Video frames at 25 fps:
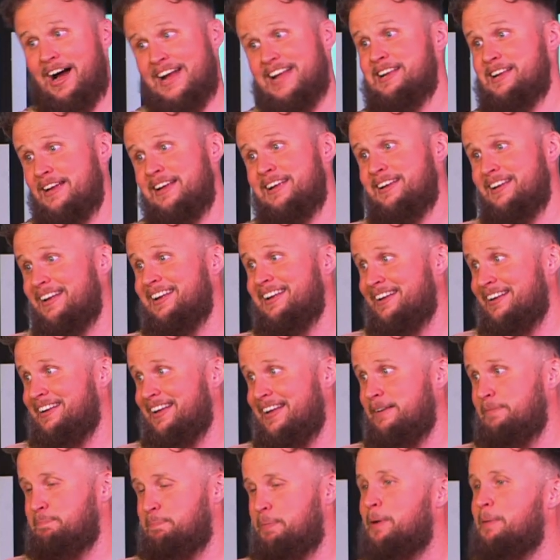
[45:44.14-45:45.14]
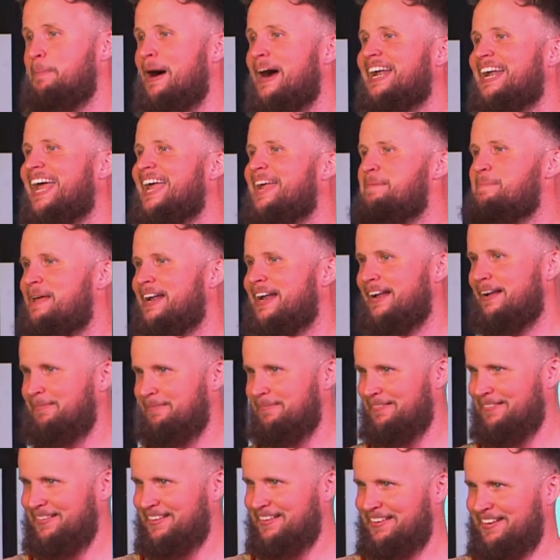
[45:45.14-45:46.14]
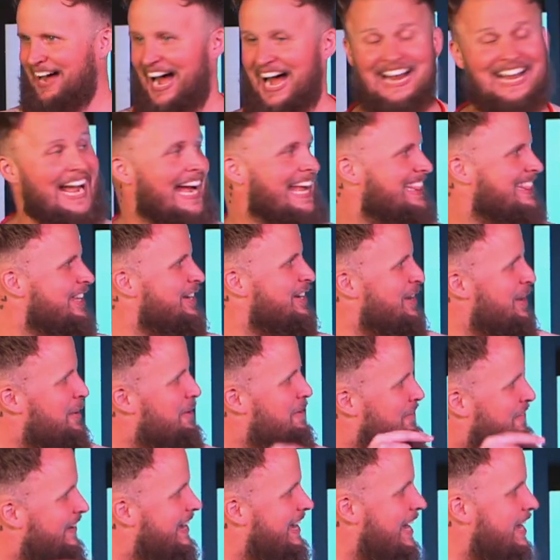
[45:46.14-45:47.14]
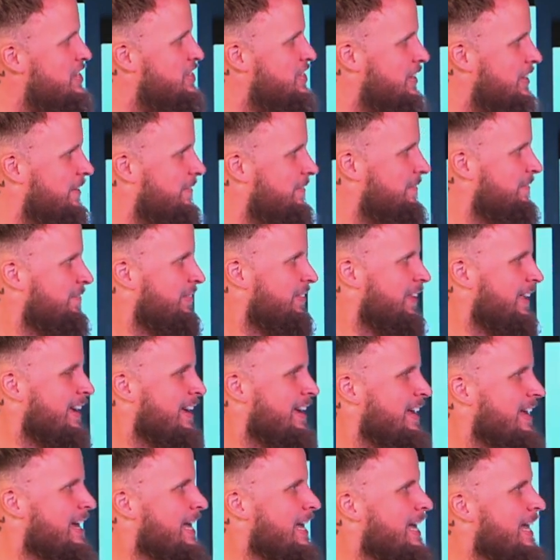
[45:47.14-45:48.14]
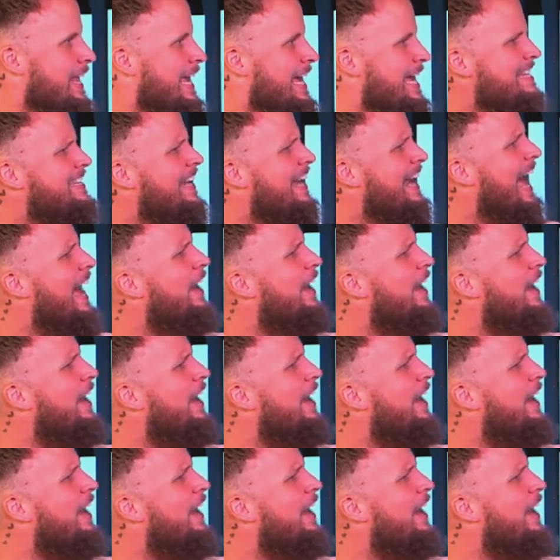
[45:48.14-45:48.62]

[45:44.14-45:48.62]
he put my name in it. I got the notification. It said,